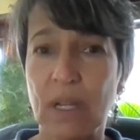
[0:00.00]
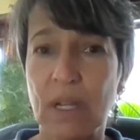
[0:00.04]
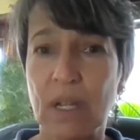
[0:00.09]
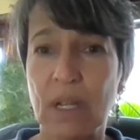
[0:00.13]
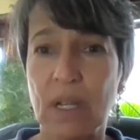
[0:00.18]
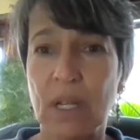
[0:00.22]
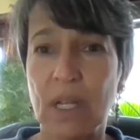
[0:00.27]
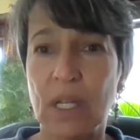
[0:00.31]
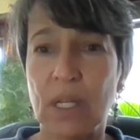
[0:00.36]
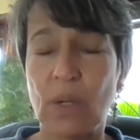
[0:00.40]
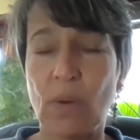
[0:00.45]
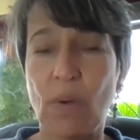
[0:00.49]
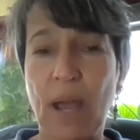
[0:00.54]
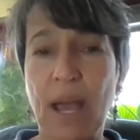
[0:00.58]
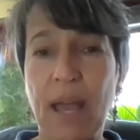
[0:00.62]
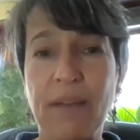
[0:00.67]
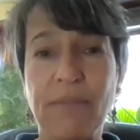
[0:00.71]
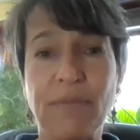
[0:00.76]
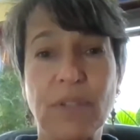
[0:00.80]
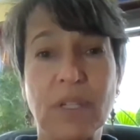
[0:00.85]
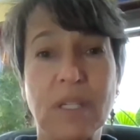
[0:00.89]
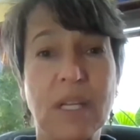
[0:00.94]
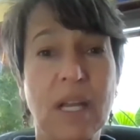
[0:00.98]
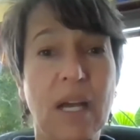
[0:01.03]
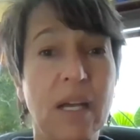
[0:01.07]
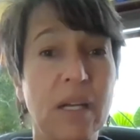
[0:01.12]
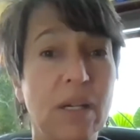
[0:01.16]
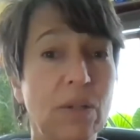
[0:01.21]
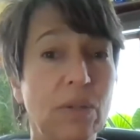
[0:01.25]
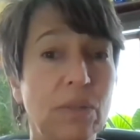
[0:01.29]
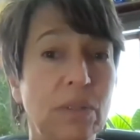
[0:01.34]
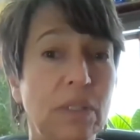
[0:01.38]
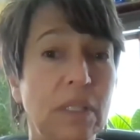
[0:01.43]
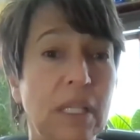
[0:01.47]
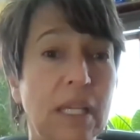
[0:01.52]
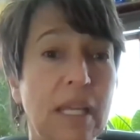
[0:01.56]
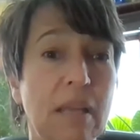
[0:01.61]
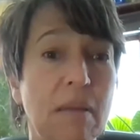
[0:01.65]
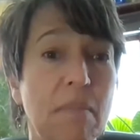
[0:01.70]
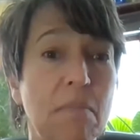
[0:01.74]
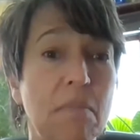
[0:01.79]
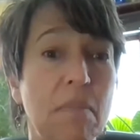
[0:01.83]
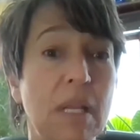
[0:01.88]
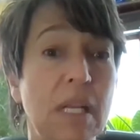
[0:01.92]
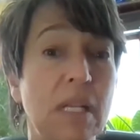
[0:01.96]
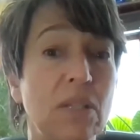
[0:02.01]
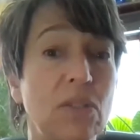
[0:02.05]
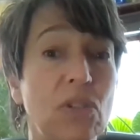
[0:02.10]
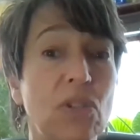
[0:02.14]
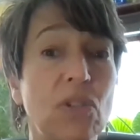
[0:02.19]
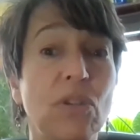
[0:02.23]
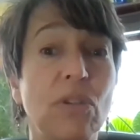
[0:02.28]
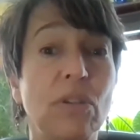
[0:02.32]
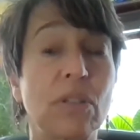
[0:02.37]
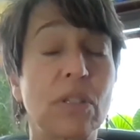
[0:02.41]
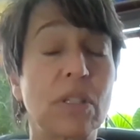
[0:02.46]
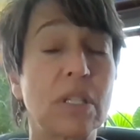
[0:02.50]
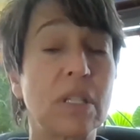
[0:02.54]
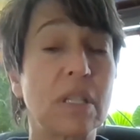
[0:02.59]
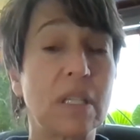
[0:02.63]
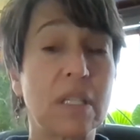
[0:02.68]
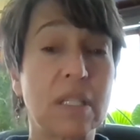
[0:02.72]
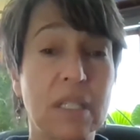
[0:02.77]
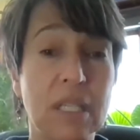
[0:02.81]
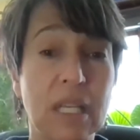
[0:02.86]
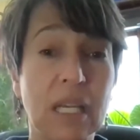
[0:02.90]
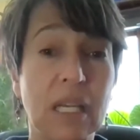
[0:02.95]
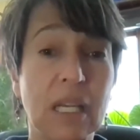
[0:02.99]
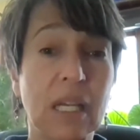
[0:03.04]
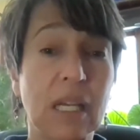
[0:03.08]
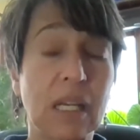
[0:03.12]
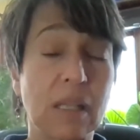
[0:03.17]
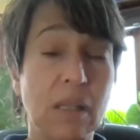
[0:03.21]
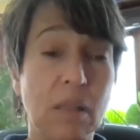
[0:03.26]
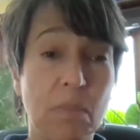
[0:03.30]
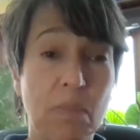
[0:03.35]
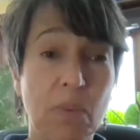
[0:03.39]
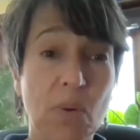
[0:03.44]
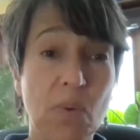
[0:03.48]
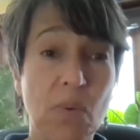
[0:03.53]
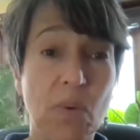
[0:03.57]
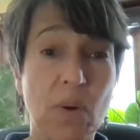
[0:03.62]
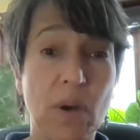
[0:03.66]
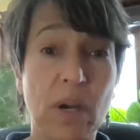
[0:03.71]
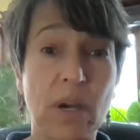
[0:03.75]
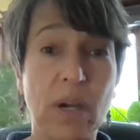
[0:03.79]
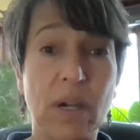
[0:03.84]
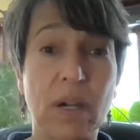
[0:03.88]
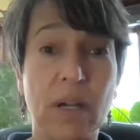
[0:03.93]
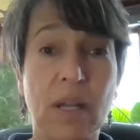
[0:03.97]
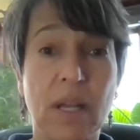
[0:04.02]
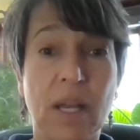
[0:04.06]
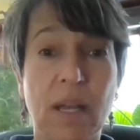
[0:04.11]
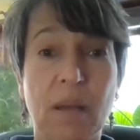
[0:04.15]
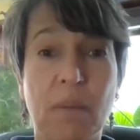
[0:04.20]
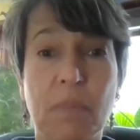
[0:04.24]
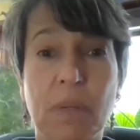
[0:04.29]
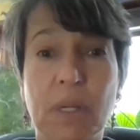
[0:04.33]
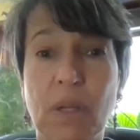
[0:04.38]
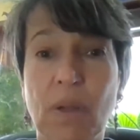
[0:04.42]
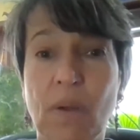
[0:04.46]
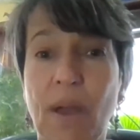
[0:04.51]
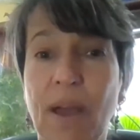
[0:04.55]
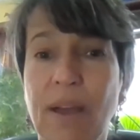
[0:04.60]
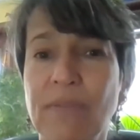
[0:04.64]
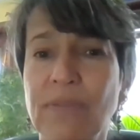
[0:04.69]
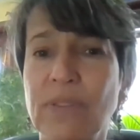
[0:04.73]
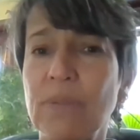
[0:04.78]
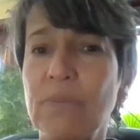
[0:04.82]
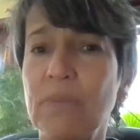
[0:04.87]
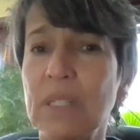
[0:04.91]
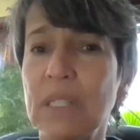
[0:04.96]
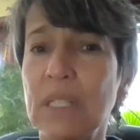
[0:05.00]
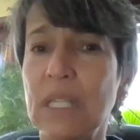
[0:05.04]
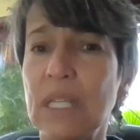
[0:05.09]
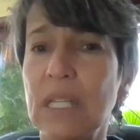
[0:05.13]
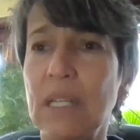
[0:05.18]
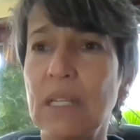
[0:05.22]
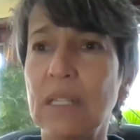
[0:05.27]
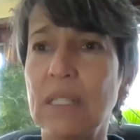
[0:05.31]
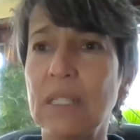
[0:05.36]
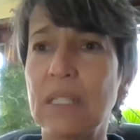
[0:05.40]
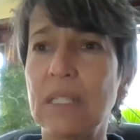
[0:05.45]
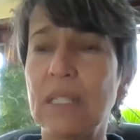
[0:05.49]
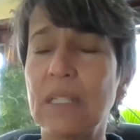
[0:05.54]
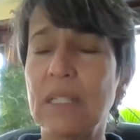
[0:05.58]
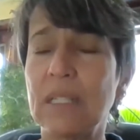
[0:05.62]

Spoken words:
Mm-hmm. You have to not only minister to the sick and the poor, but you have to really